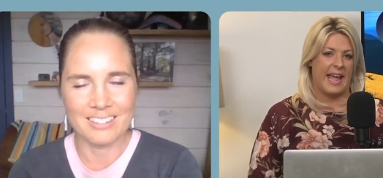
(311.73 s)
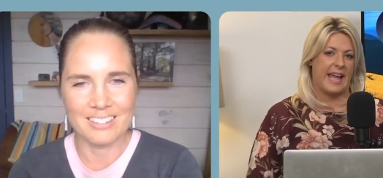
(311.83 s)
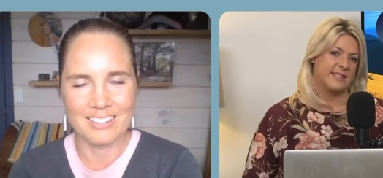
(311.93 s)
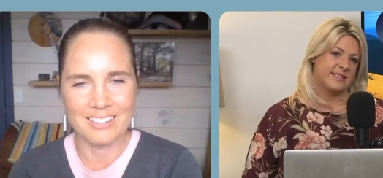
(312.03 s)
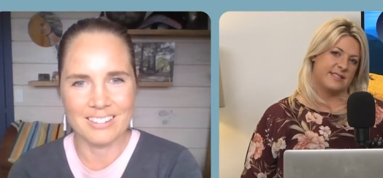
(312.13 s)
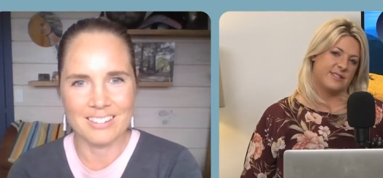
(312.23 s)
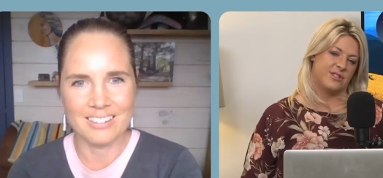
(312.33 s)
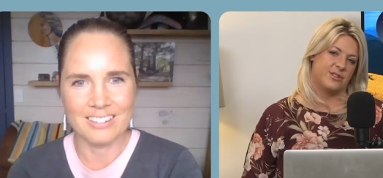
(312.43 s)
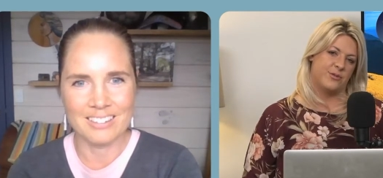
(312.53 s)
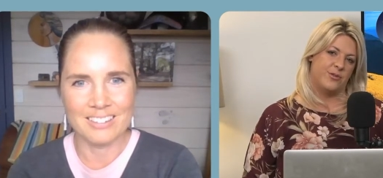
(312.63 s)
Speaker 1: access into
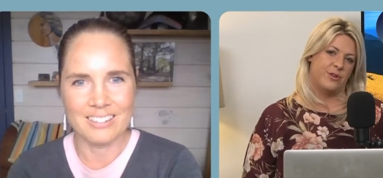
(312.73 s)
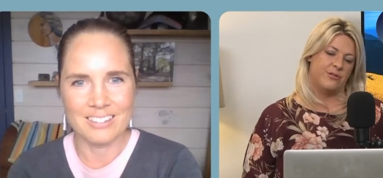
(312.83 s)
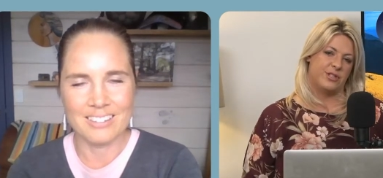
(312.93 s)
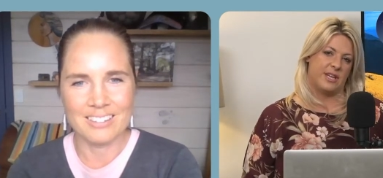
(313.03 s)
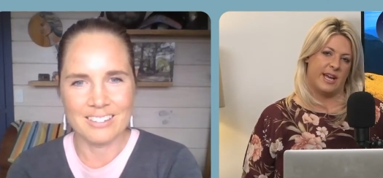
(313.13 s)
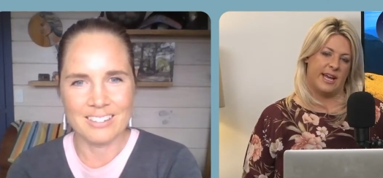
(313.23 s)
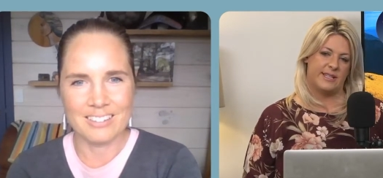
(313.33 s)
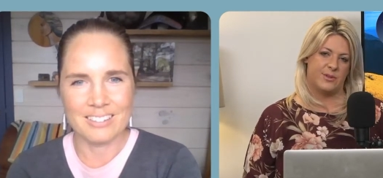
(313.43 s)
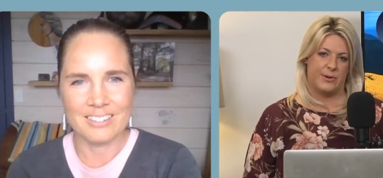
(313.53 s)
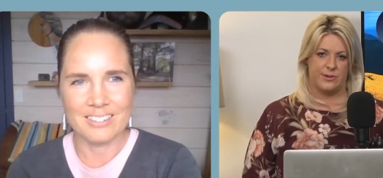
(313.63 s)
the future as
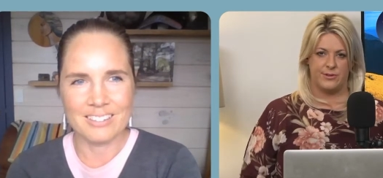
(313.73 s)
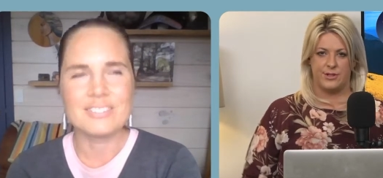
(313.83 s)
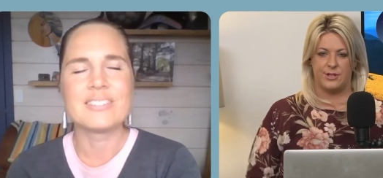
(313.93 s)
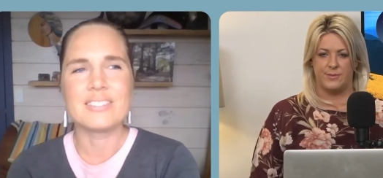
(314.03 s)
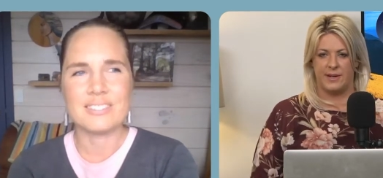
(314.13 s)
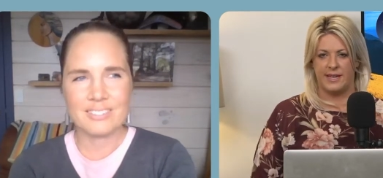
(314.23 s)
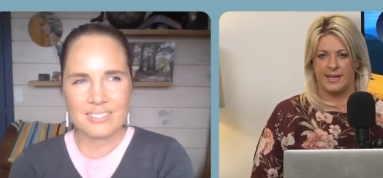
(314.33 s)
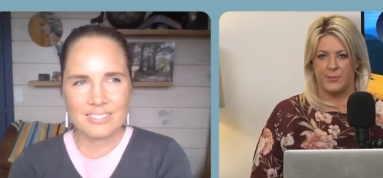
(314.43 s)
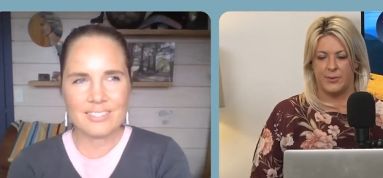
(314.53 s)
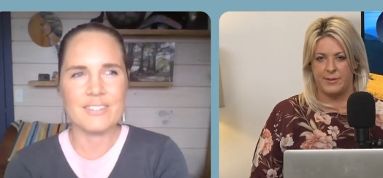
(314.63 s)
opposed to demanding a
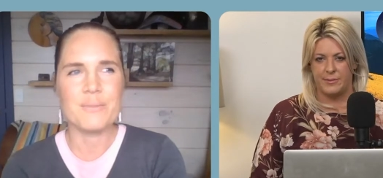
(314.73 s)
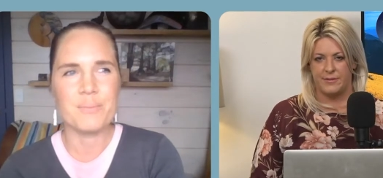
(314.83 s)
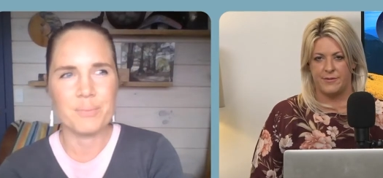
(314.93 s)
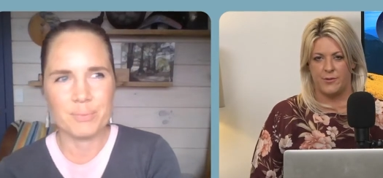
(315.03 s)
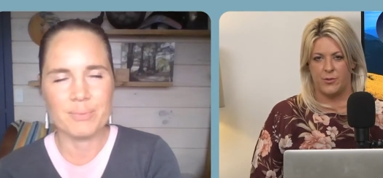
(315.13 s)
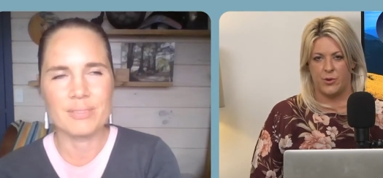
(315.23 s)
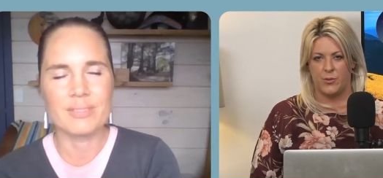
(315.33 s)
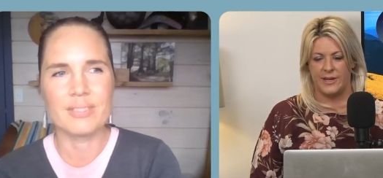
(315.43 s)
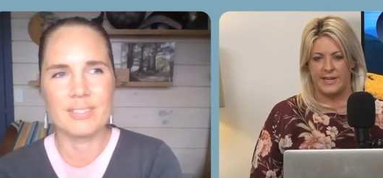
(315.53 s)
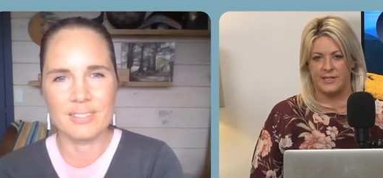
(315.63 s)
premium for what we
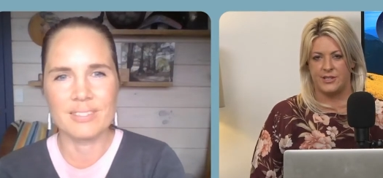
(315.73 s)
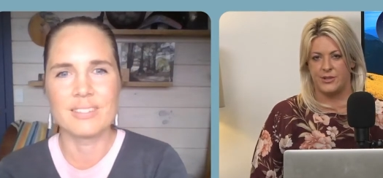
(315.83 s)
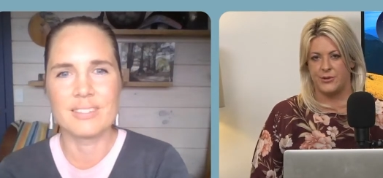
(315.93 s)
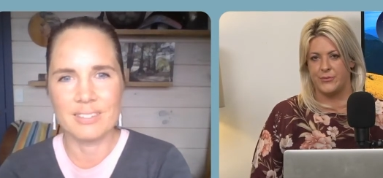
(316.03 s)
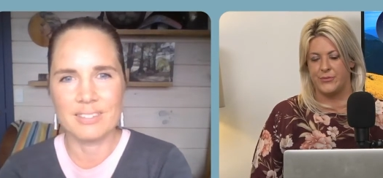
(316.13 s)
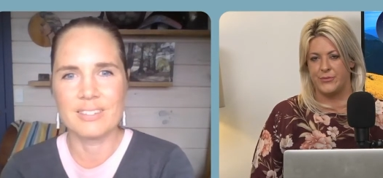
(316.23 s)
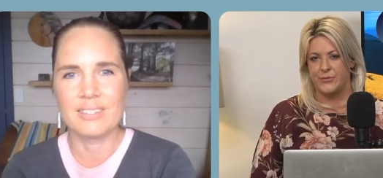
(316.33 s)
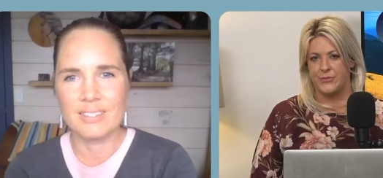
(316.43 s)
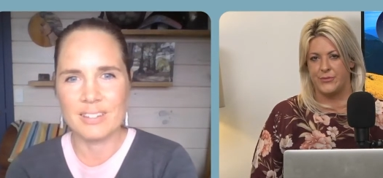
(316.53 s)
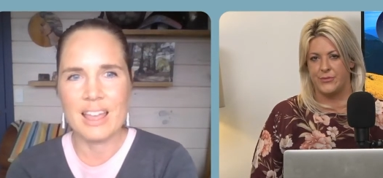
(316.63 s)
need to do?
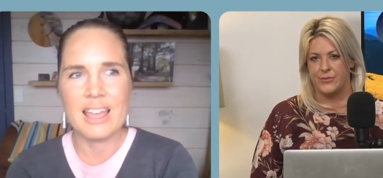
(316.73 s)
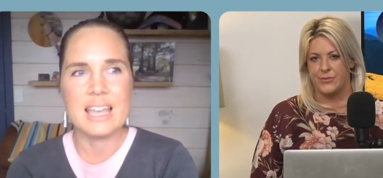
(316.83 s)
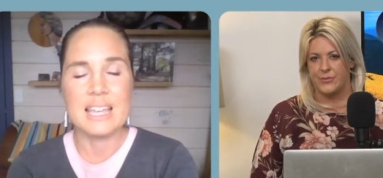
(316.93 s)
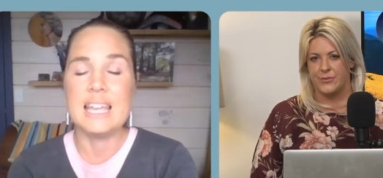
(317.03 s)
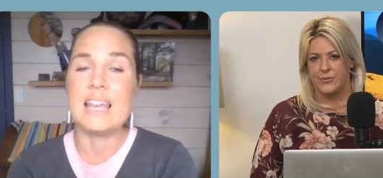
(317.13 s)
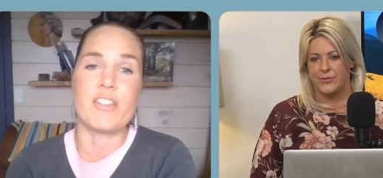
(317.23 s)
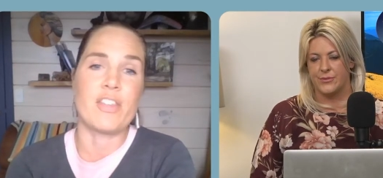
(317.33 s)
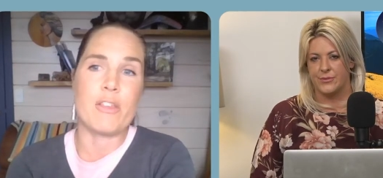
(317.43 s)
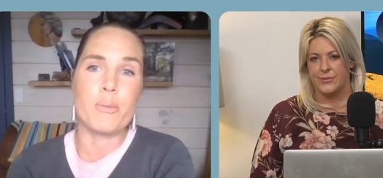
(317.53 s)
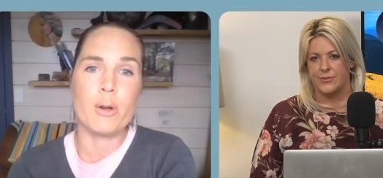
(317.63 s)
Speaker 2: Yes,
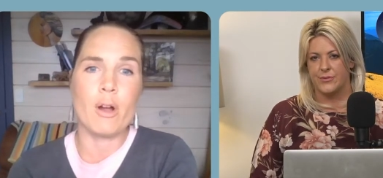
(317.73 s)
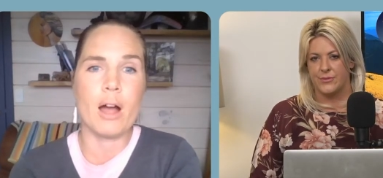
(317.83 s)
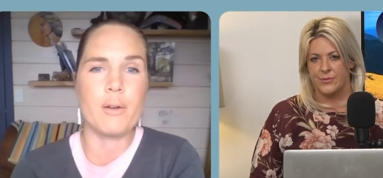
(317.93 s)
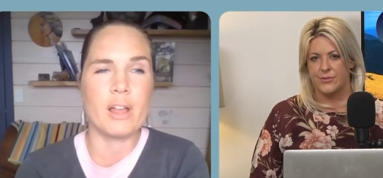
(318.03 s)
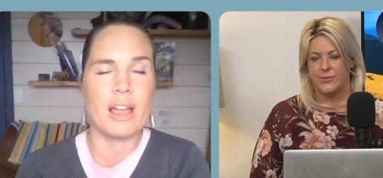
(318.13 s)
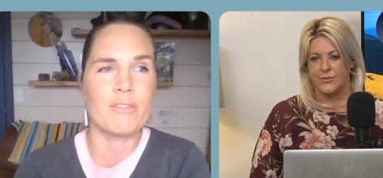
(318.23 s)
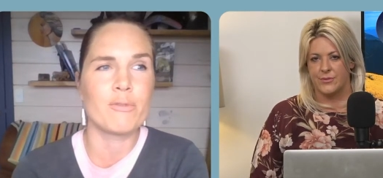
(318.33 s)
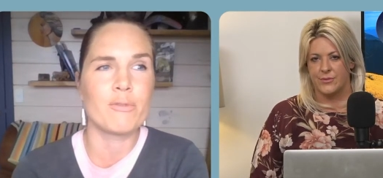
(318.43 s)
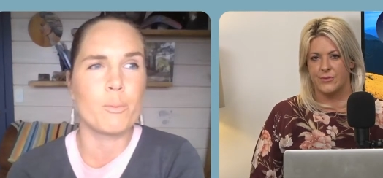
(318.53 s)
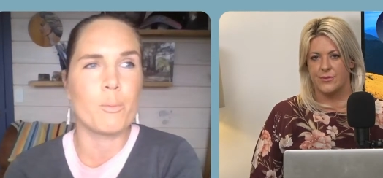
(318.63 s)
that's where I, as
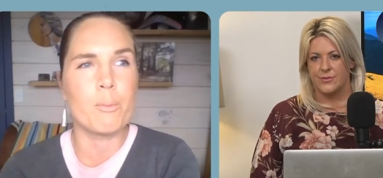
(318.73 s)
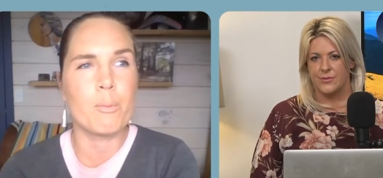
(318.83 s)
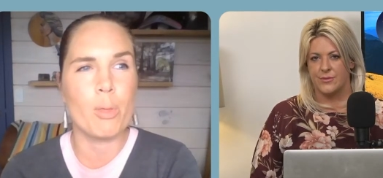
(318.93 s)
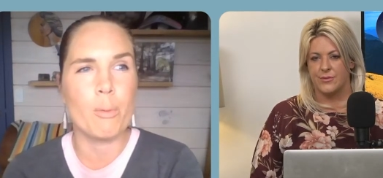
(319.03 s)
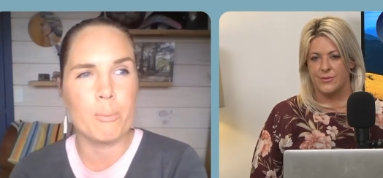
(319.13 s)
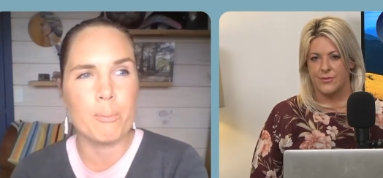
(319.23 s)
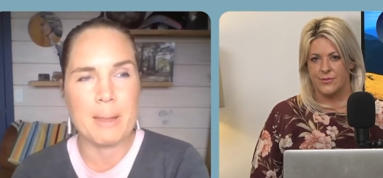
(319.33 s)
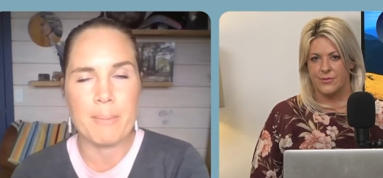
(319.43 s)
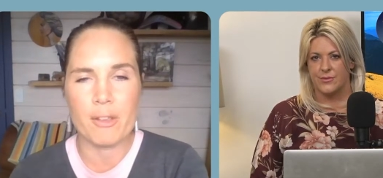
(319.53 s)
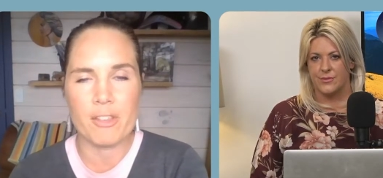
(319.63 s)

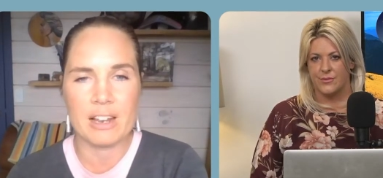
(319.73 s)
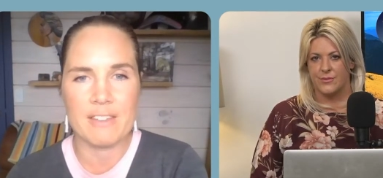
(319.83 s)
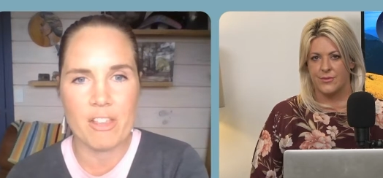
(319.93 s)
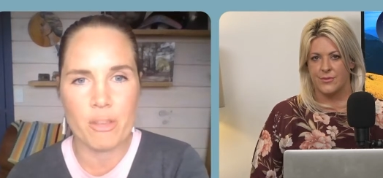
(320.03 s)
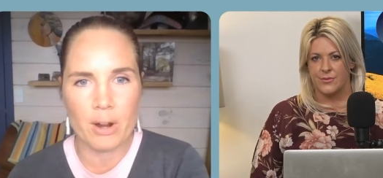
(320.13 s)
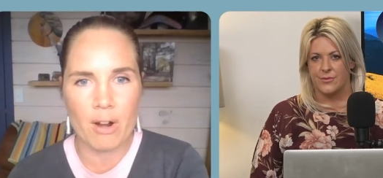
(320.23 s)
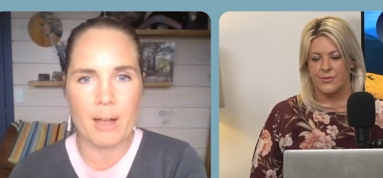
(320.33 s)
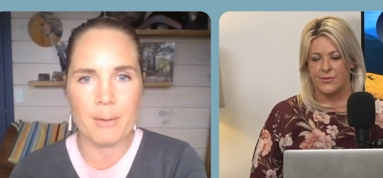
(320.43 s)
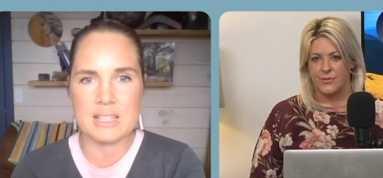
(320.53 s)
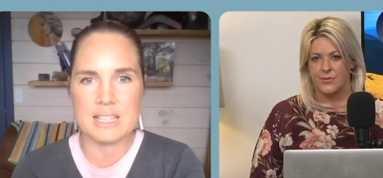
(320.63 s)
me personally, that's where
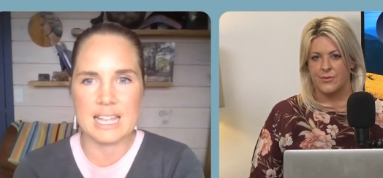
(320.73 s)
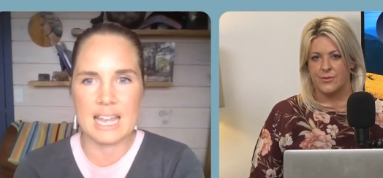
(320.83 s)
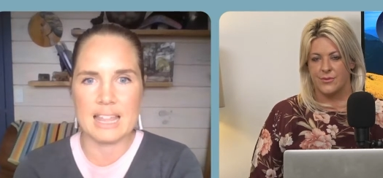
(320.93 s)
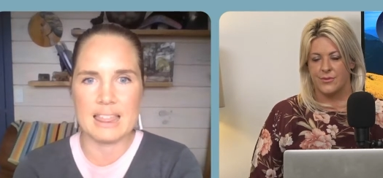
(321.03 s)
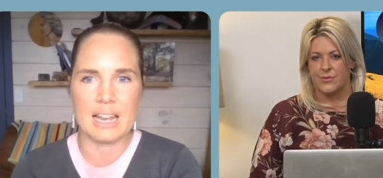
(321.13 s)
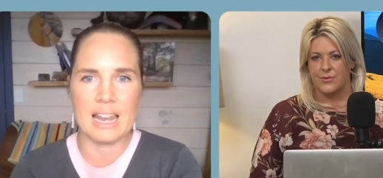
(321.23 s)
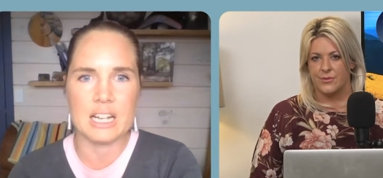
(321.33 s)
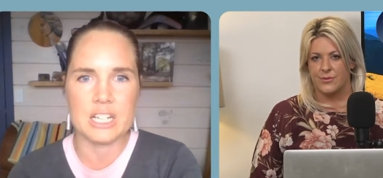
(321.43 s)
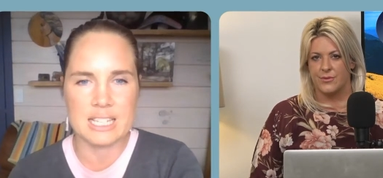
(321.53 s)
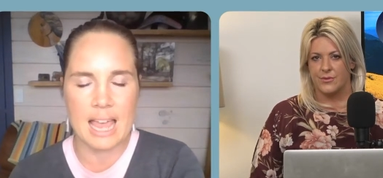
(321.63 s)
I would see the
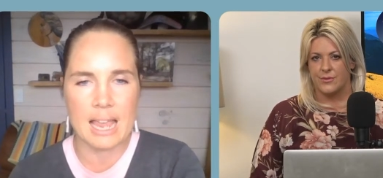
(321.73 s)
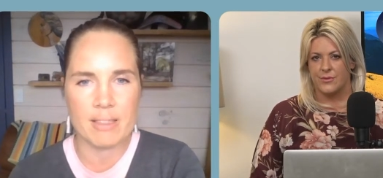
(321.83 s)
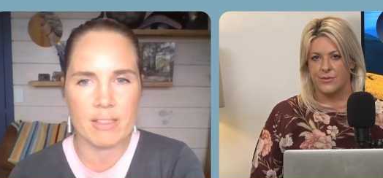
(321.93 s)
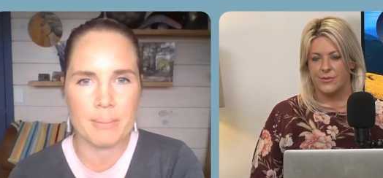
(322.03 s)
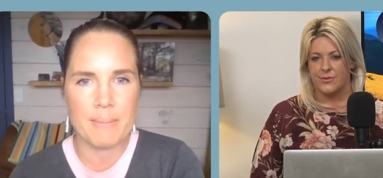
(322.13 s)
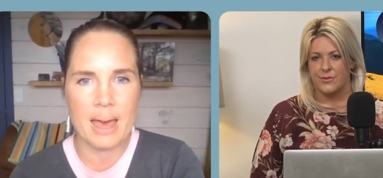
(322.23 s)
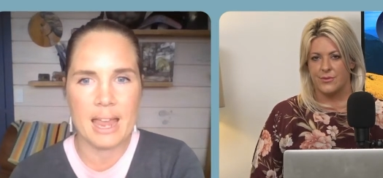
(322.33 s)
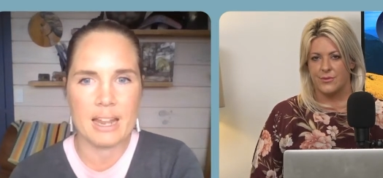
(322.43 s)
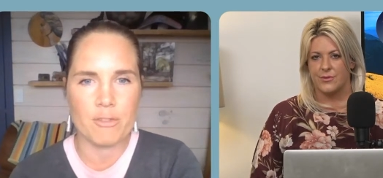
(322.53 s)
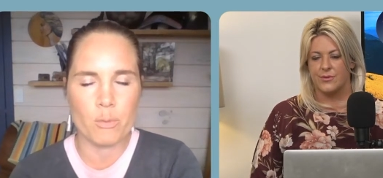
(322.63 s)
largest gains to be
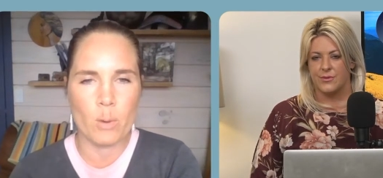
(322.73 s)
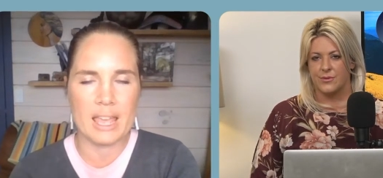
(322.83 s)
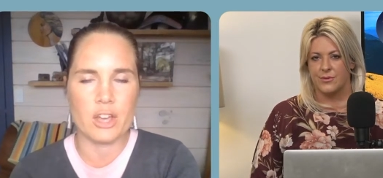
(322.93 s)
made if